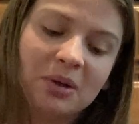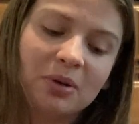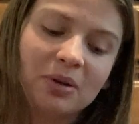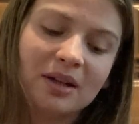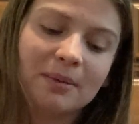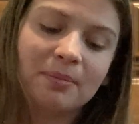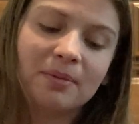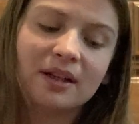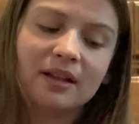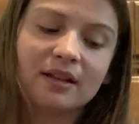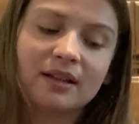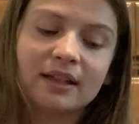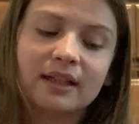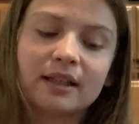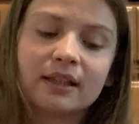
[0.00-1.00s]
Would it be
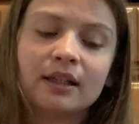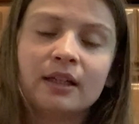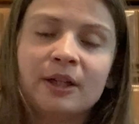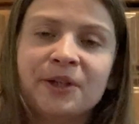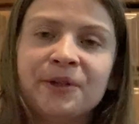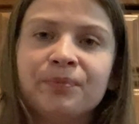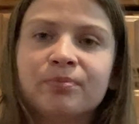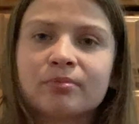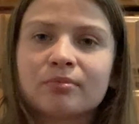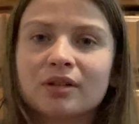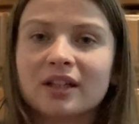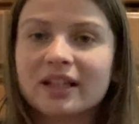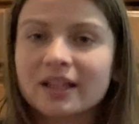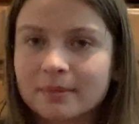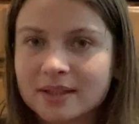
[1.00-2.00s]
like
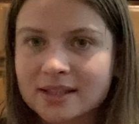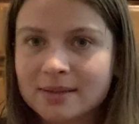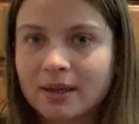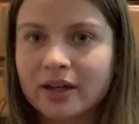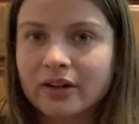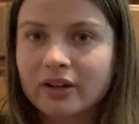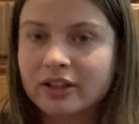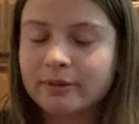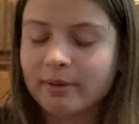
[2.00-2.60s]
polygamous marriage,